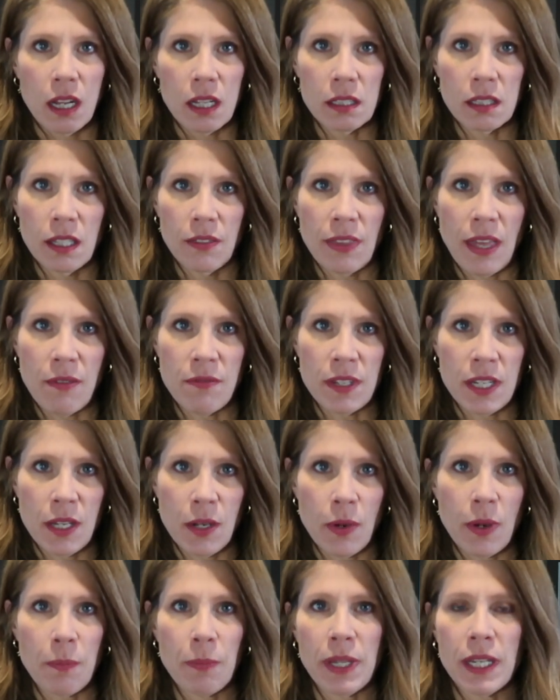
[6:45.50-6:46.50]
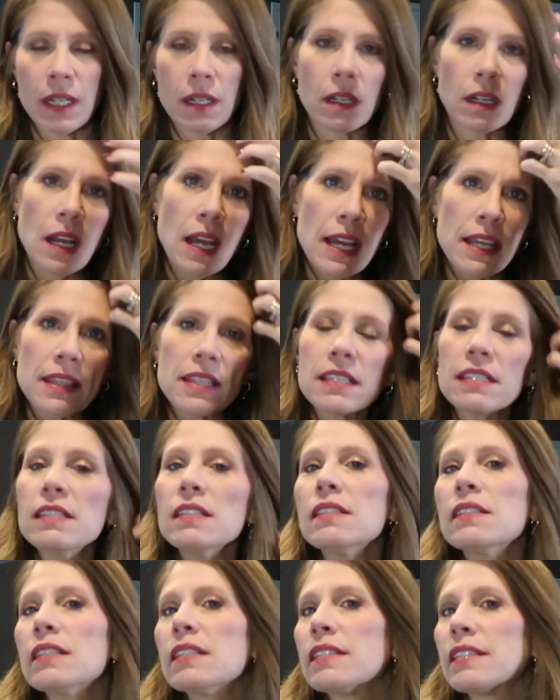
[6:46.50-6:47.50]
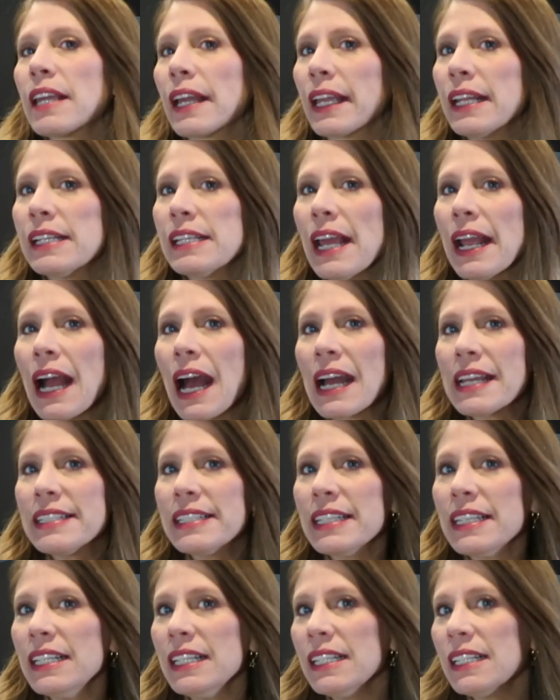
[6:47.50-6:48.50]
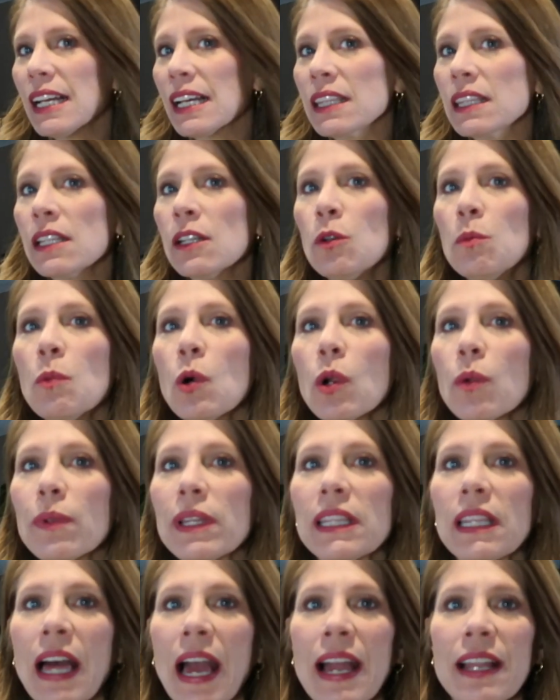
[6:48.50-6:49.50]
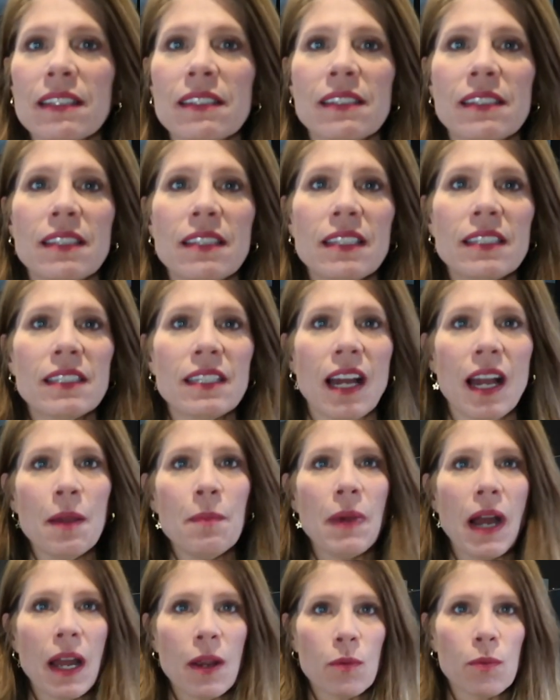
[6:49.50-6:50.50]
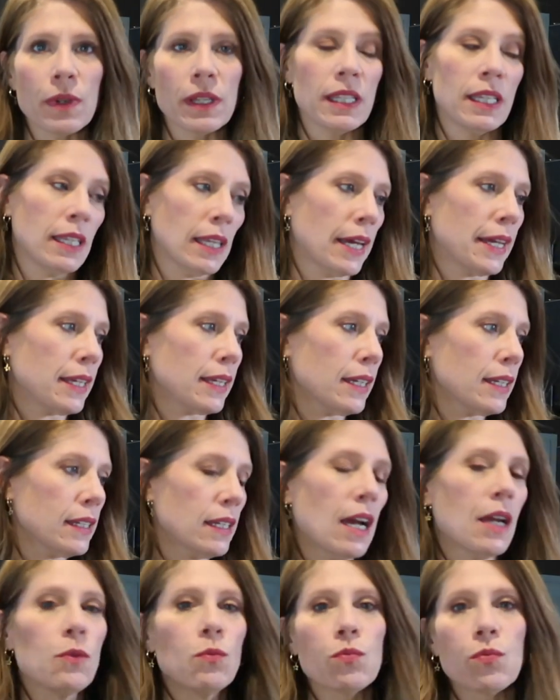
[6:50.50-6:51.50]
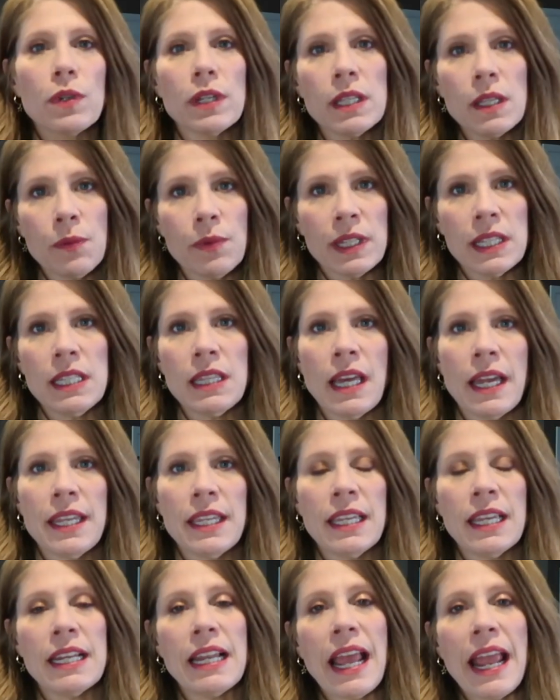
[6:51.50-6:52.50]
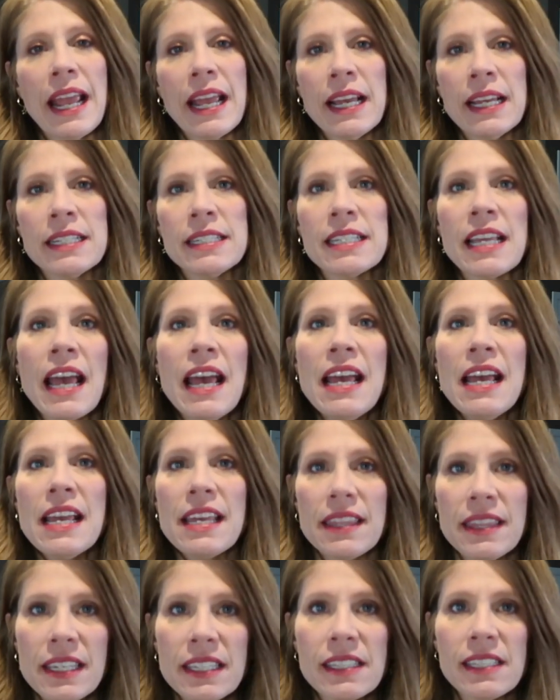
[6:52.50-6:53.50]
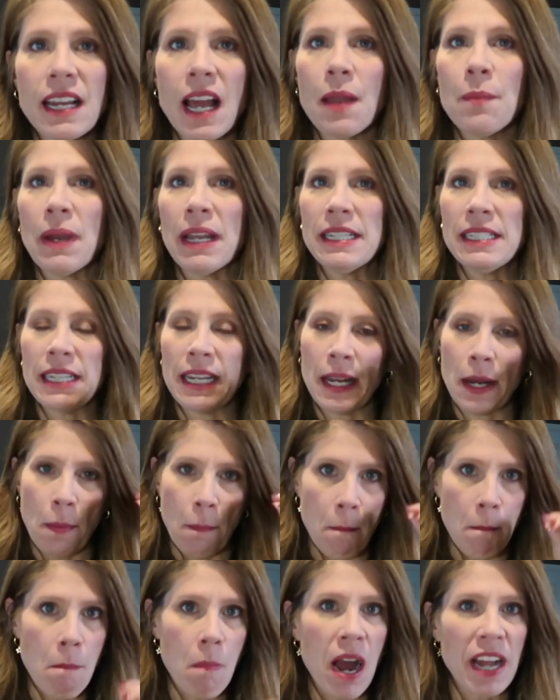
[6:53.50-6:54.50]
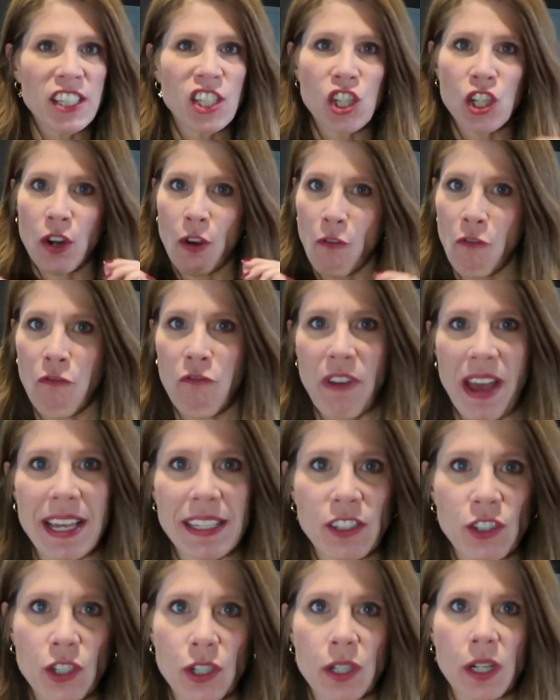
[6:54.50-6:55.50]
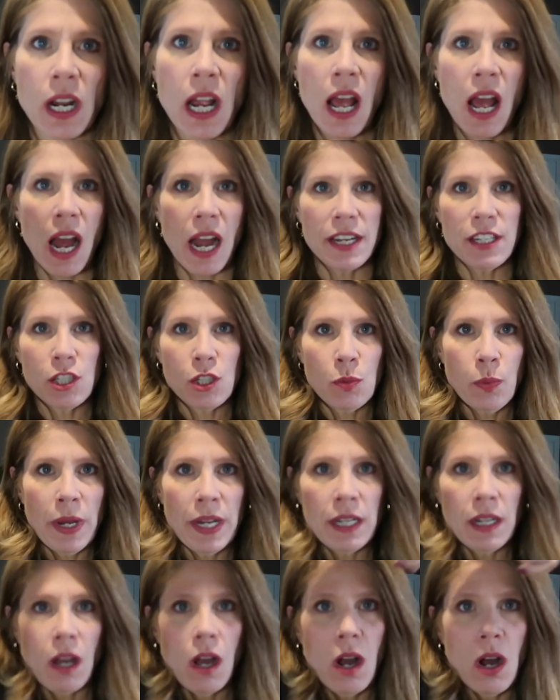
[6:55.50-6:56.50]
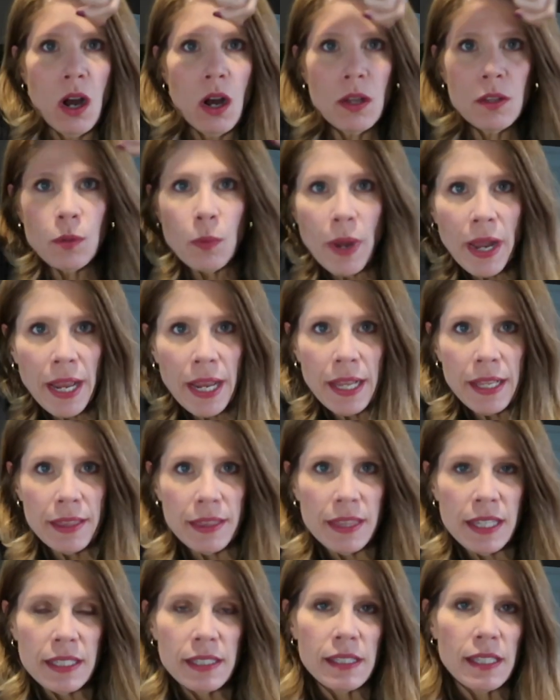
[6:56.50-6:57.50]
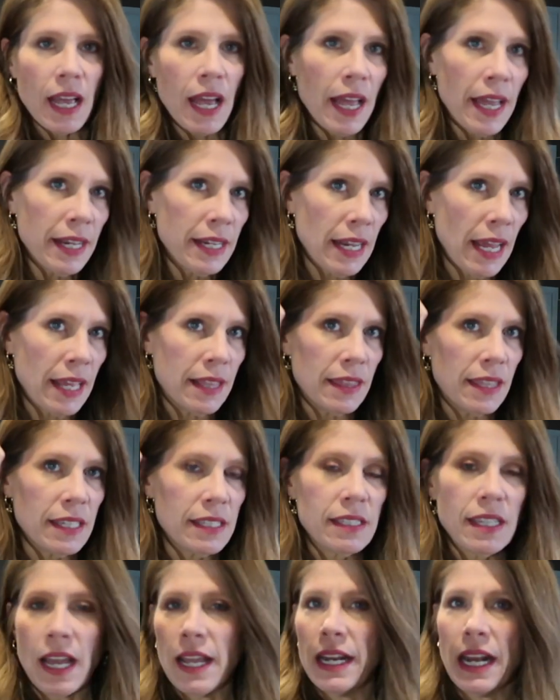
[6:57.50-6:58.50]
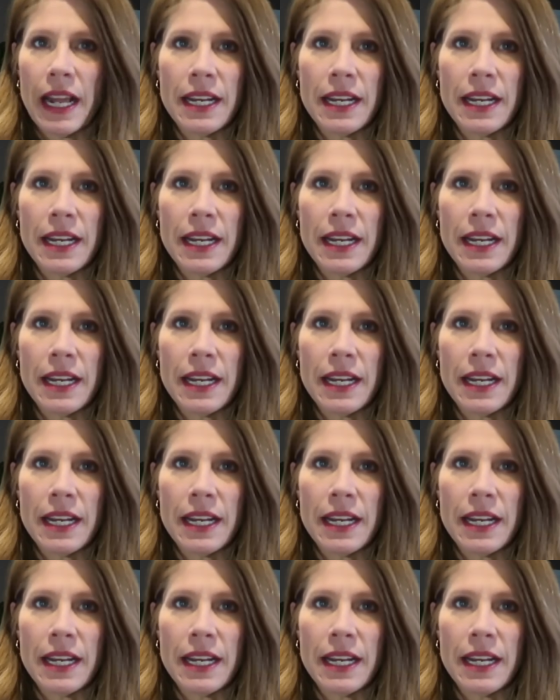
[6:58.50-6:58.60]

I'll leave that video up here. This is the second day. I did it a little more relaxed this time. I really like it. I really, really like it. And this time I did it much faster. I just went all the way this side and this side.